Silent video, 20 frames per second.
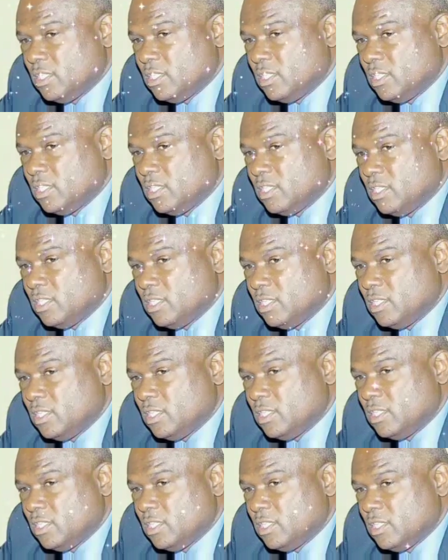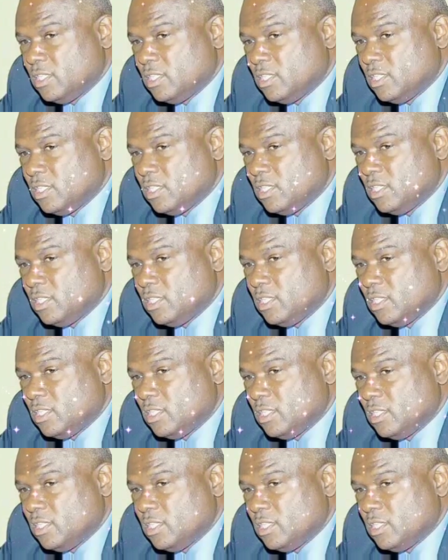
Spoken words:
candidate Lisa Hanna